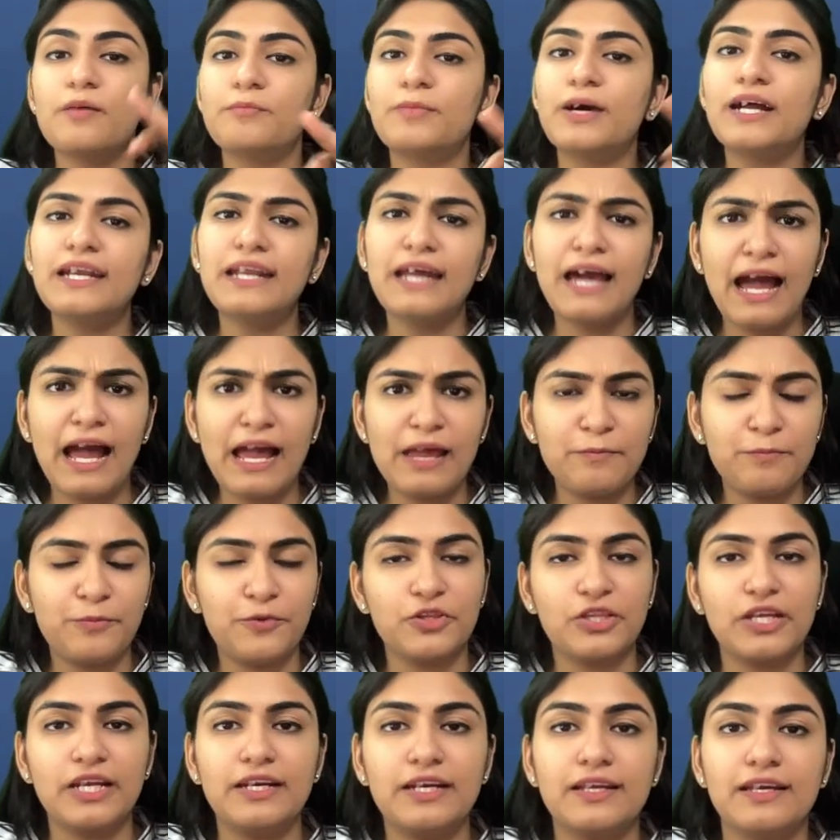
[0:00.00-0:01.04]
but
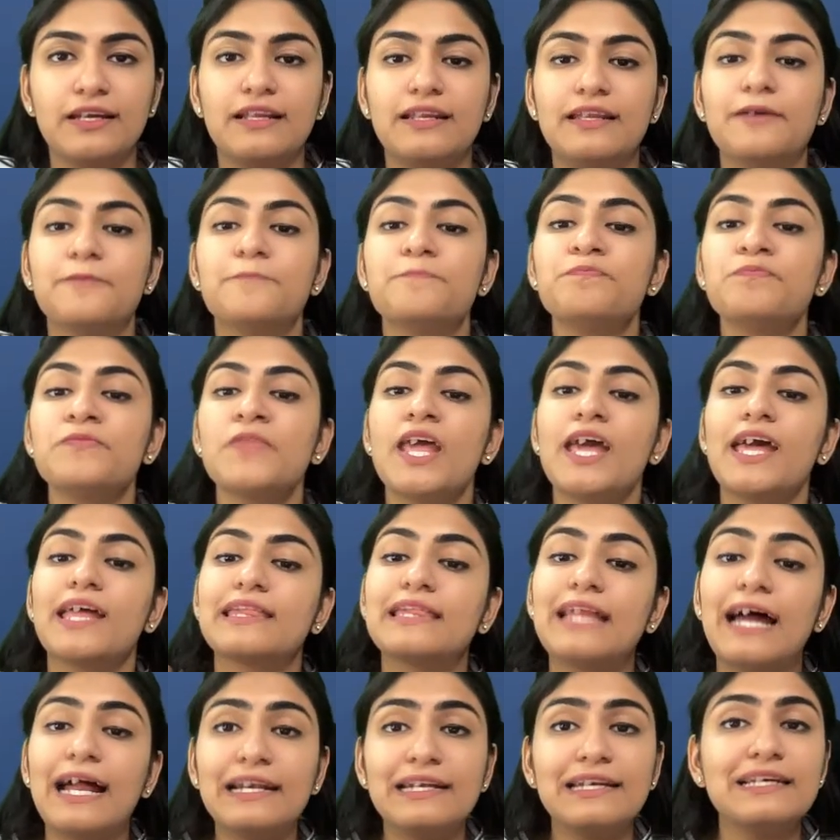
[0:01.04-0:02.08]
hypothetically,
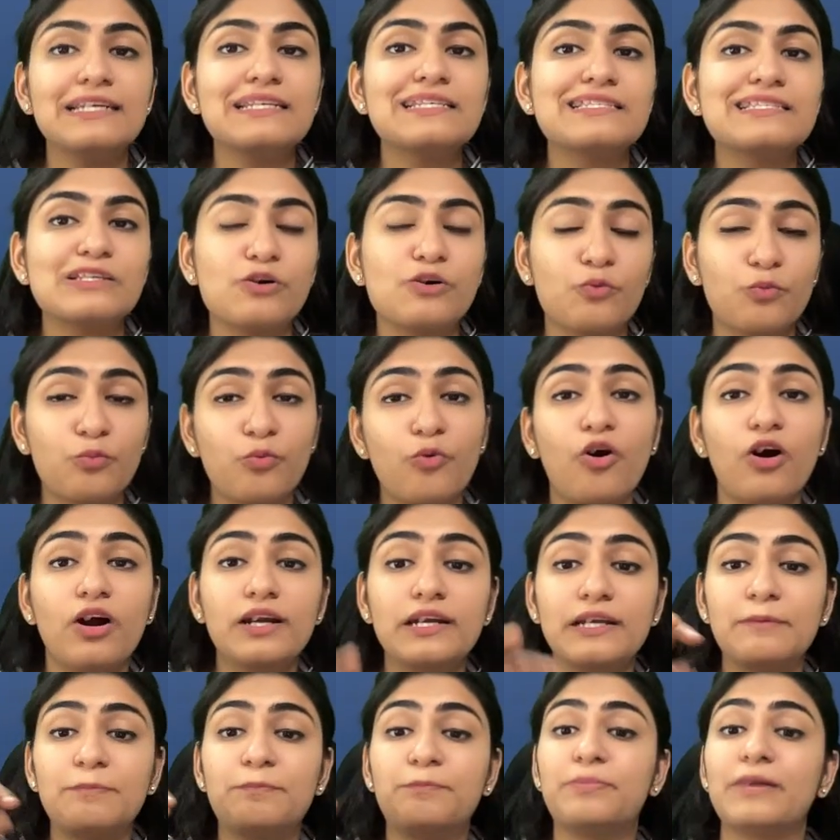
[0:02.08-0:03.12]
that is
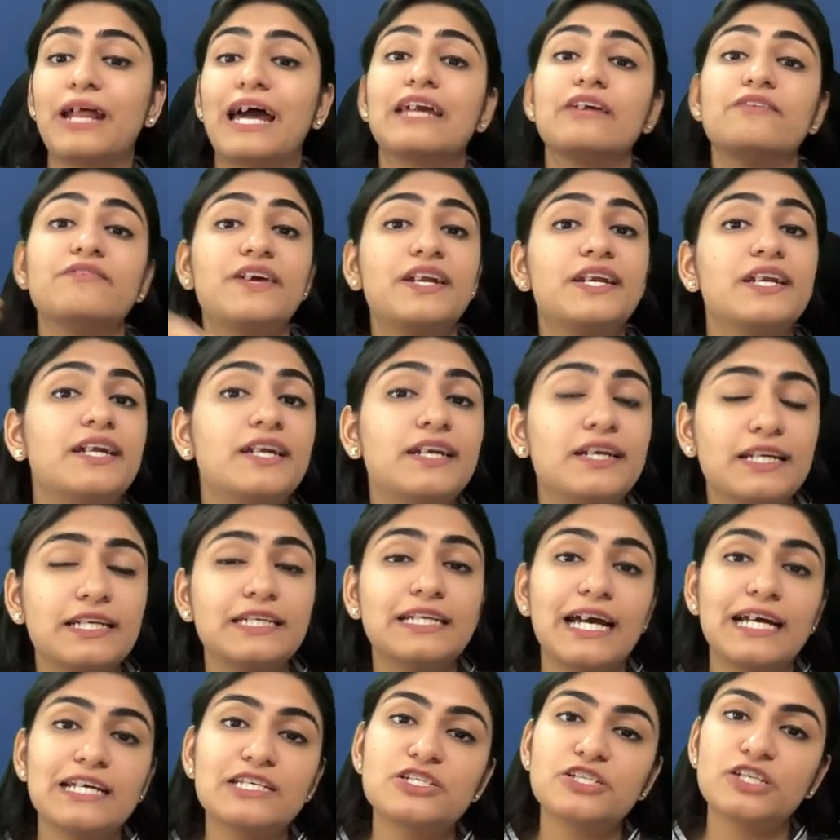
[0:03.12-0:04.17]
what private
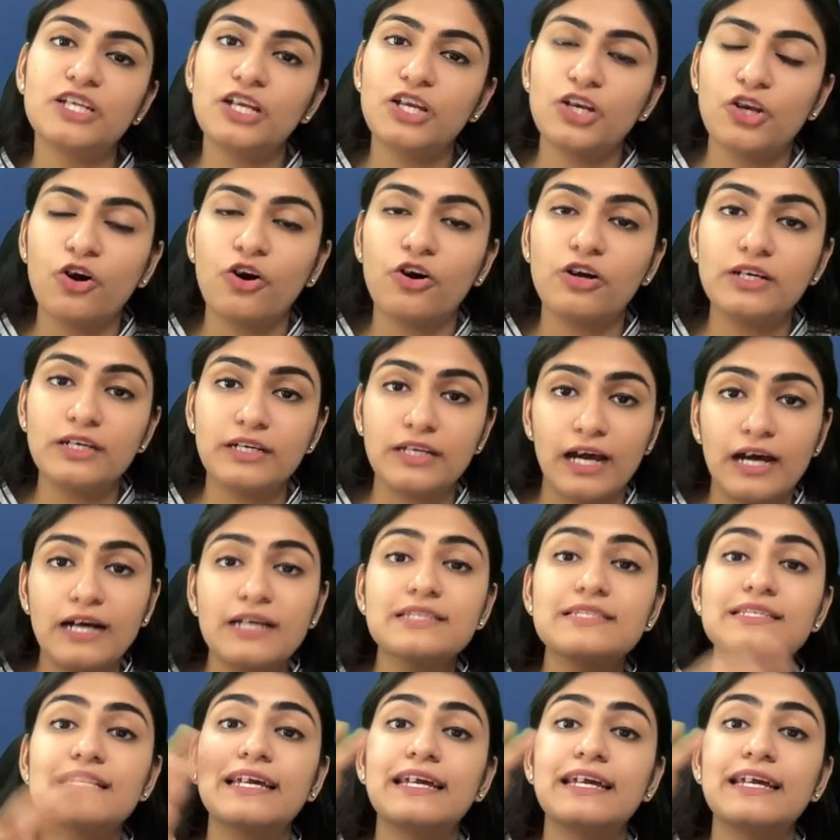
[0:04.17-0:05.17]
international law does.